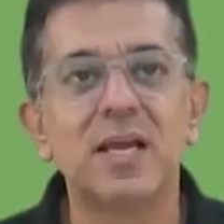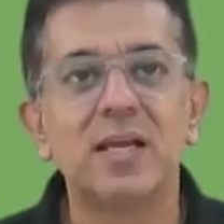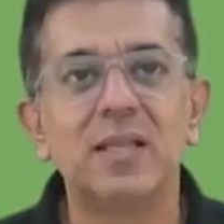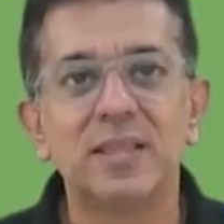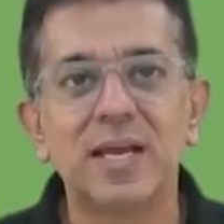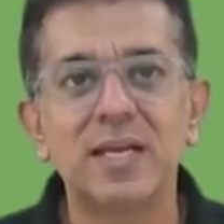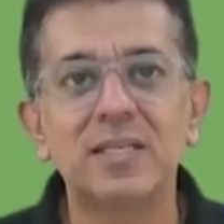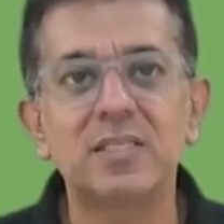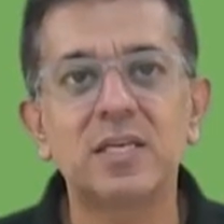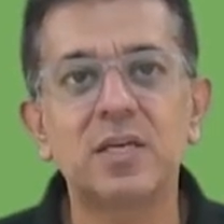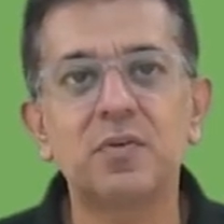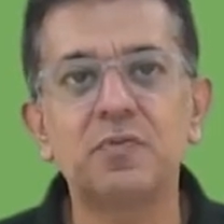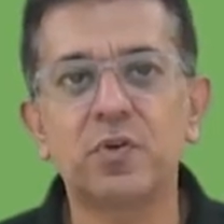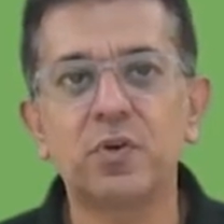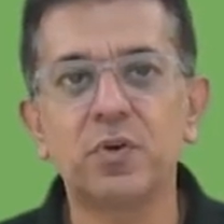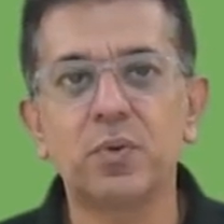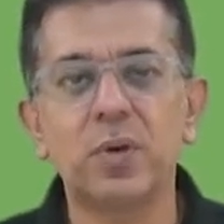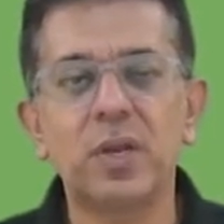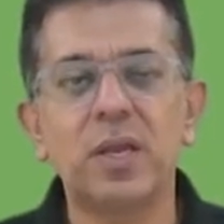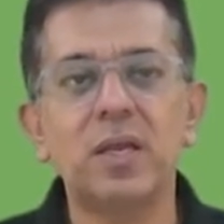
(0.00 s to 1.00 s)
That's it for
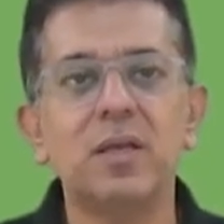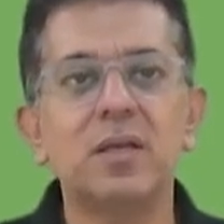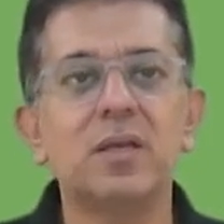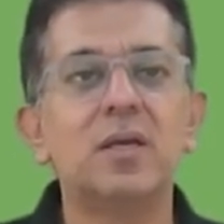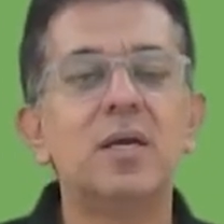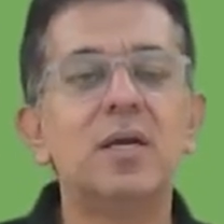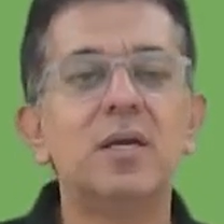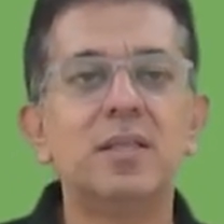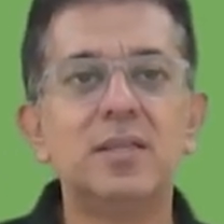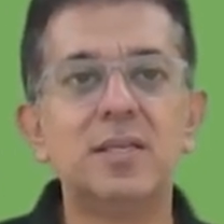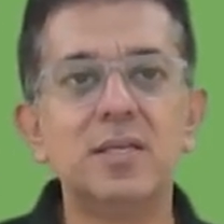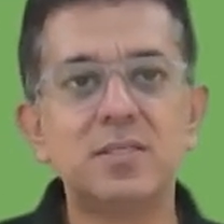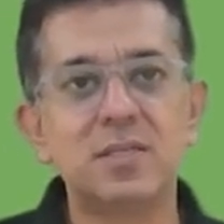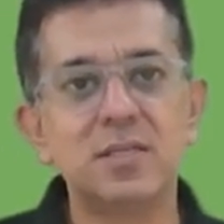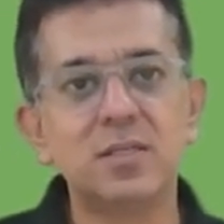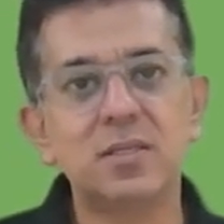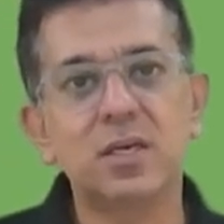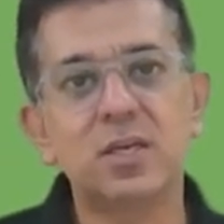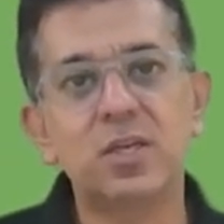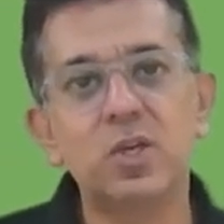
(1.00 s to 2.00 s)
today. This
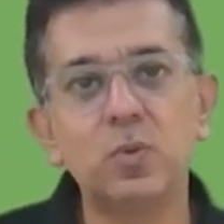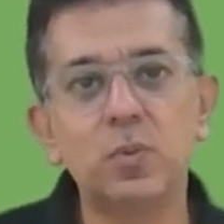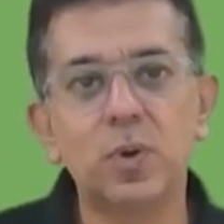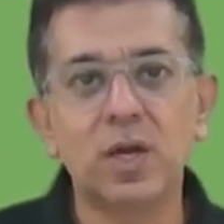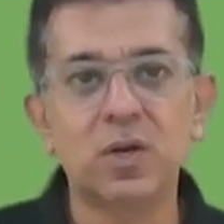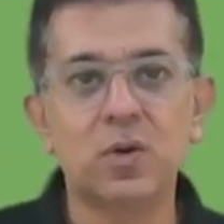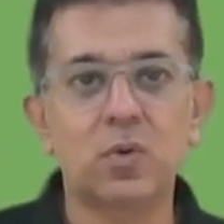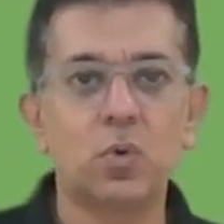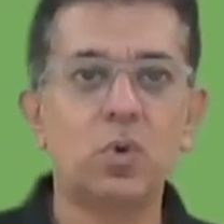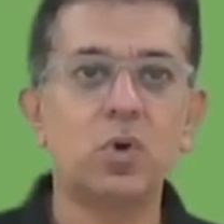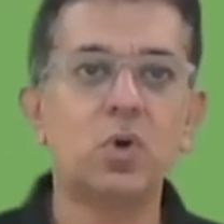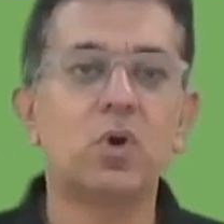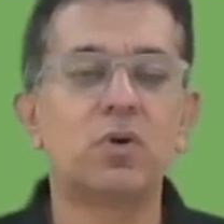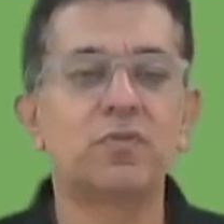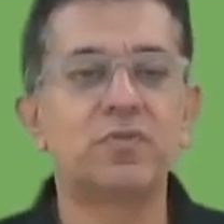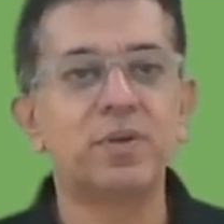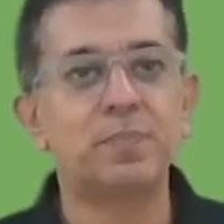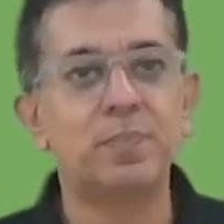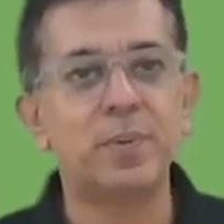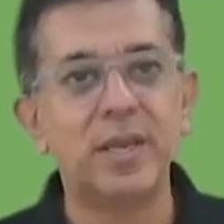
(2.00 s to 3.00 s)
is the QR code
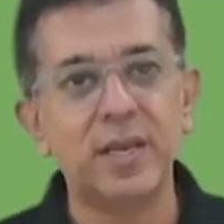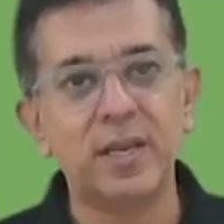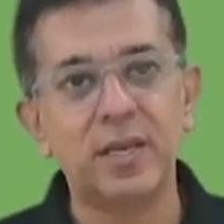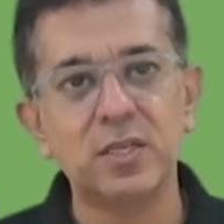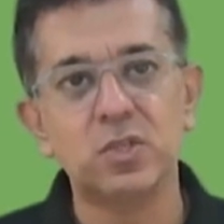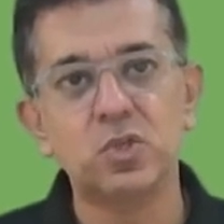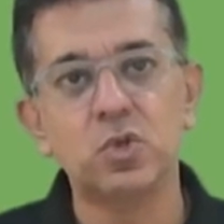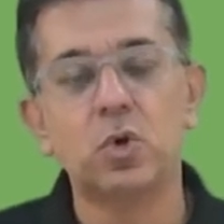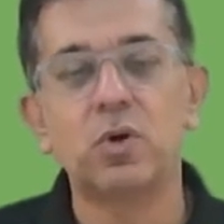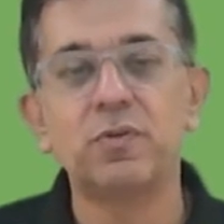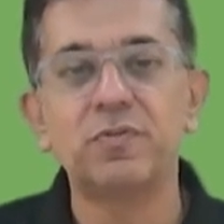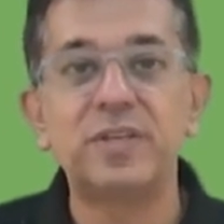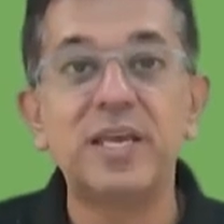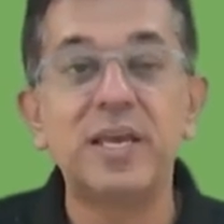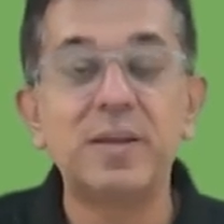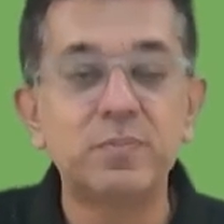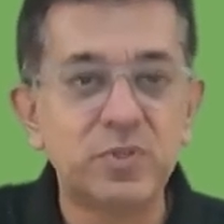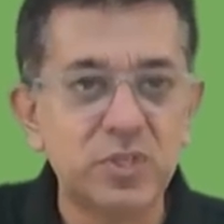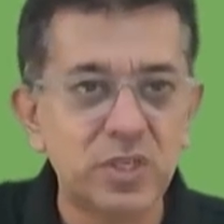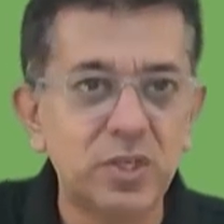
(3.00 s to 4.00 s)
of the playlist of the
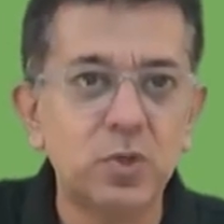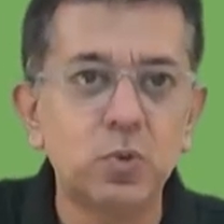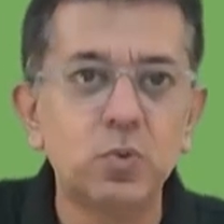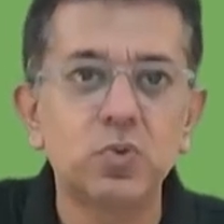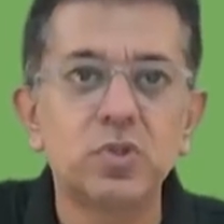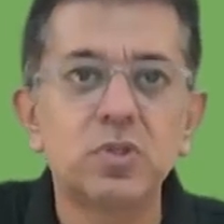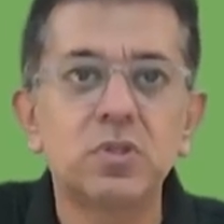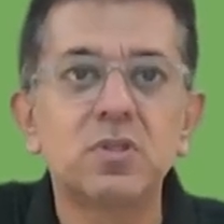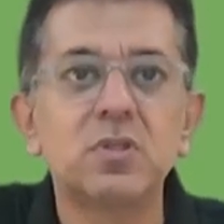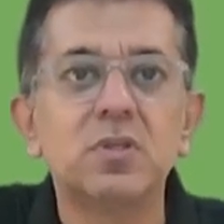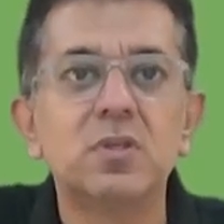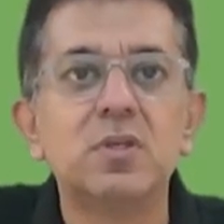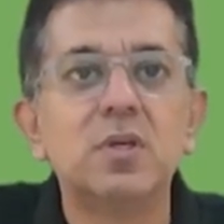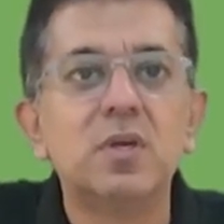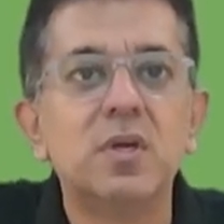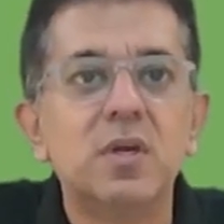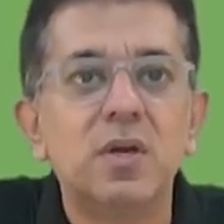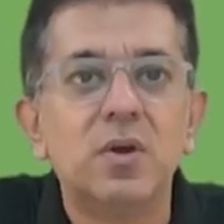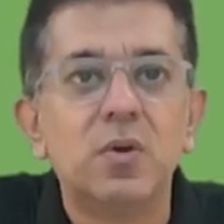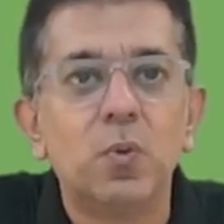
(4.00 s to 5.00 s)
MCQs,
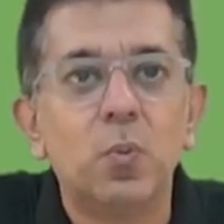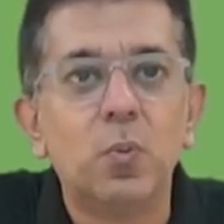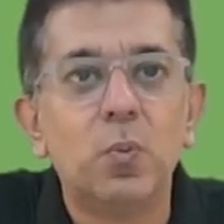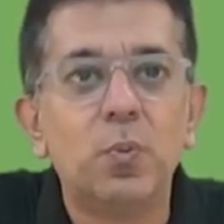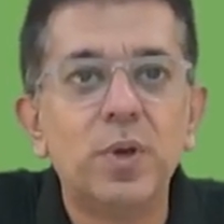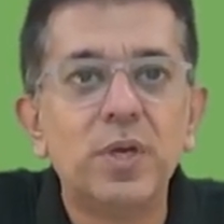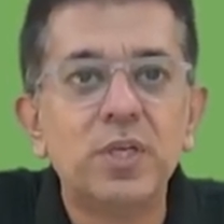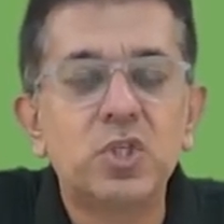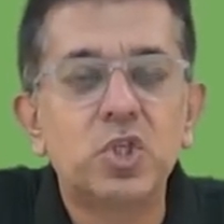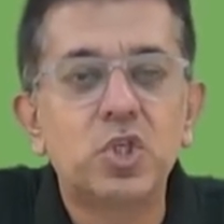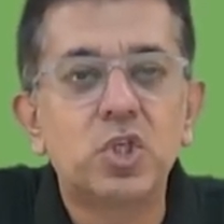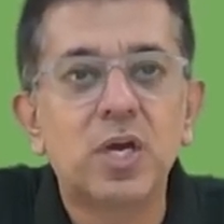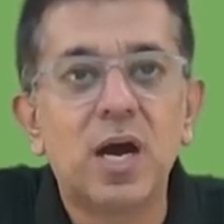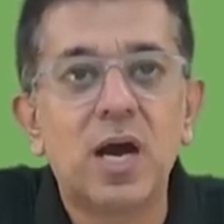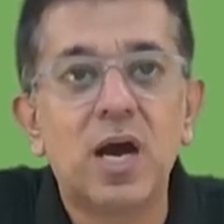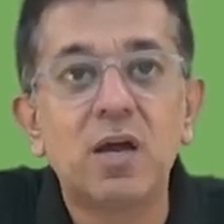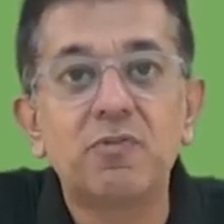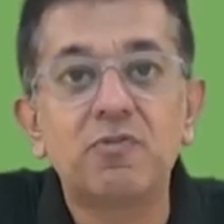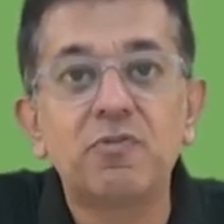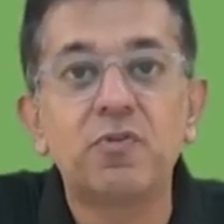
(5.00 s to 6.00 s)
which
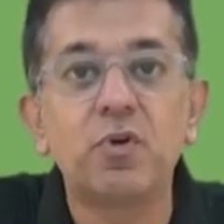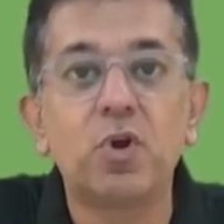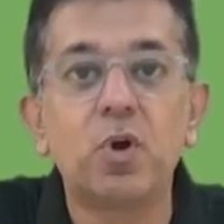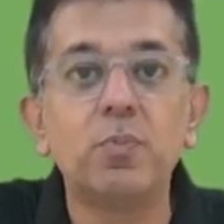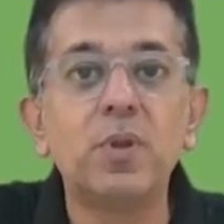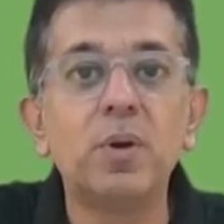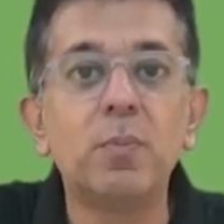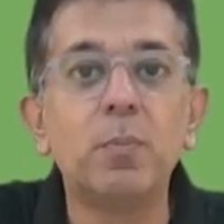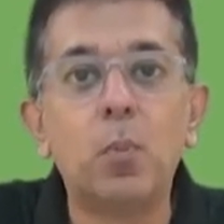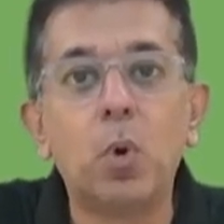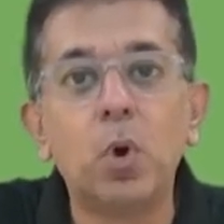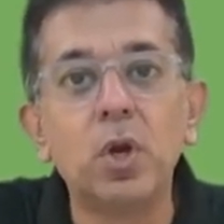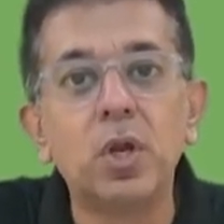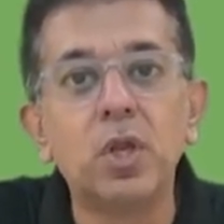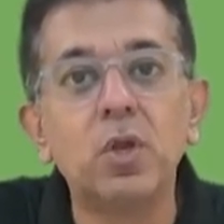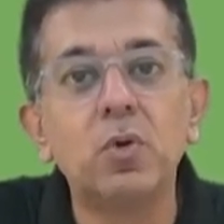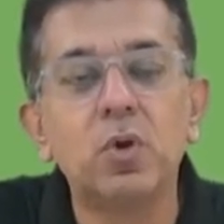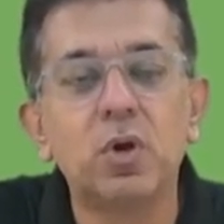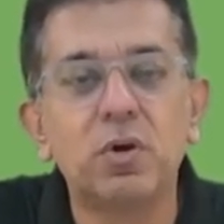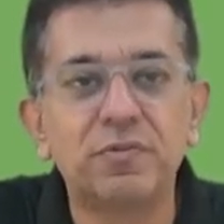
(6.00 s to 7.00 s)
are from the
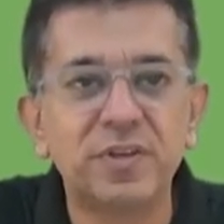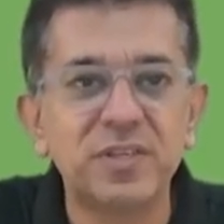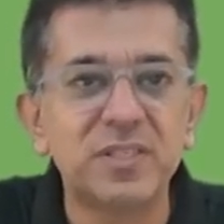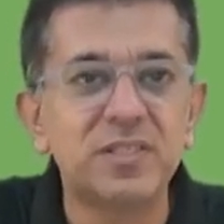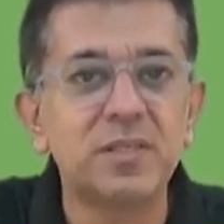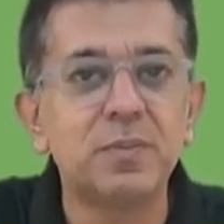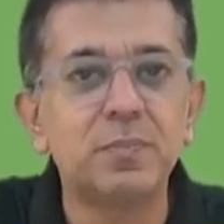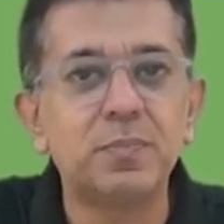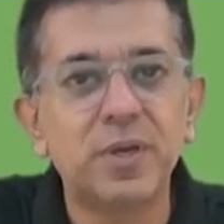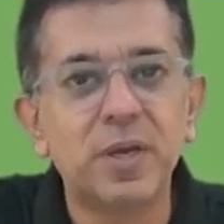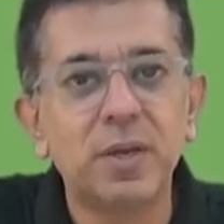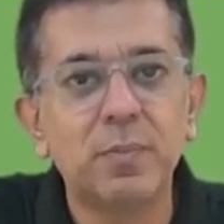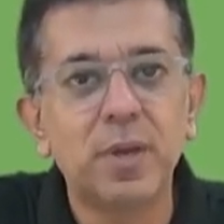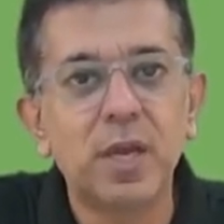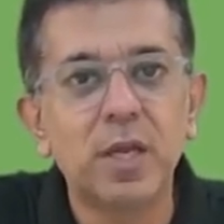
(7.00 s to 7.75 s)
module of SCPM.